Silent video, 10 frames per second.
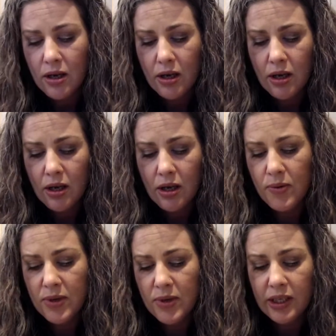How
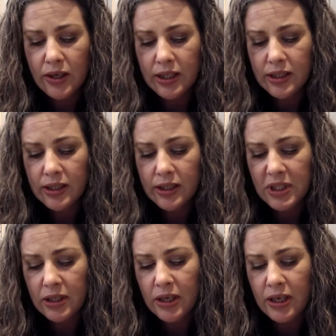is he going to sleep
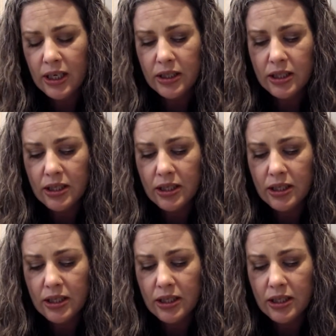tonight?